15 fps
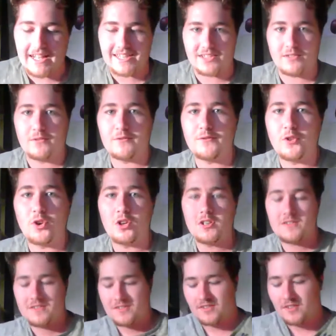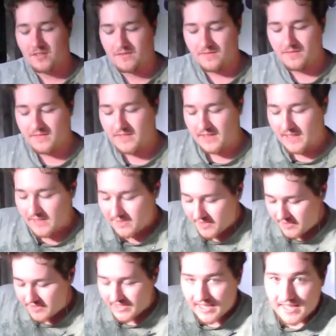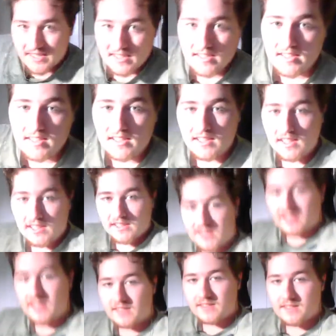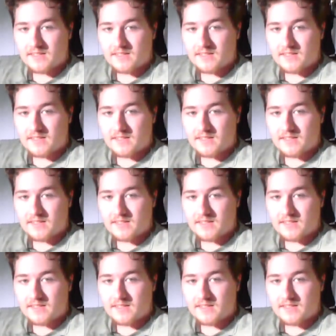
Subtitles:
landed on 4, so that's 10 luck.